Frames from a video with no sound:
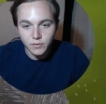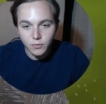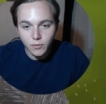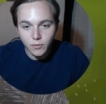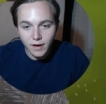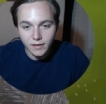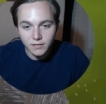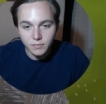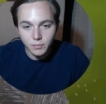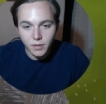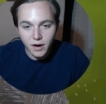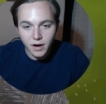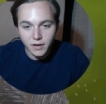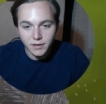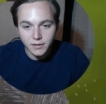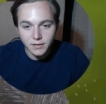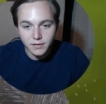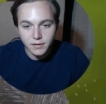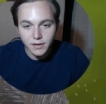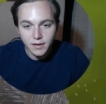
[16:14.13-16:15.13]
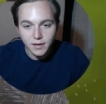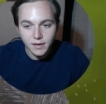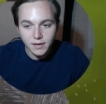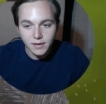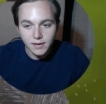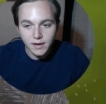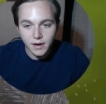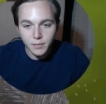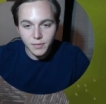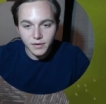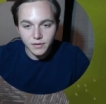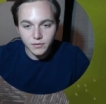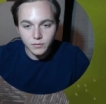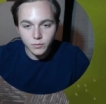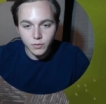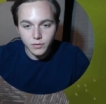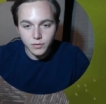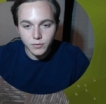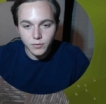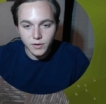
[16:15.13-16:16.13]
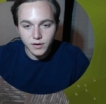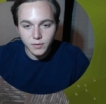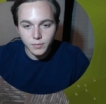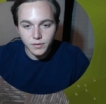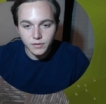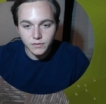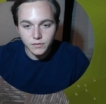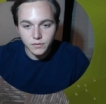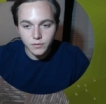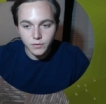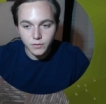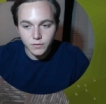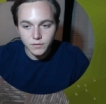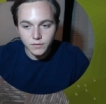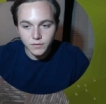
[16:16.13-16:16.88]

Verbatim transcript: Torag's body, I bet, is worth quite a bit, too.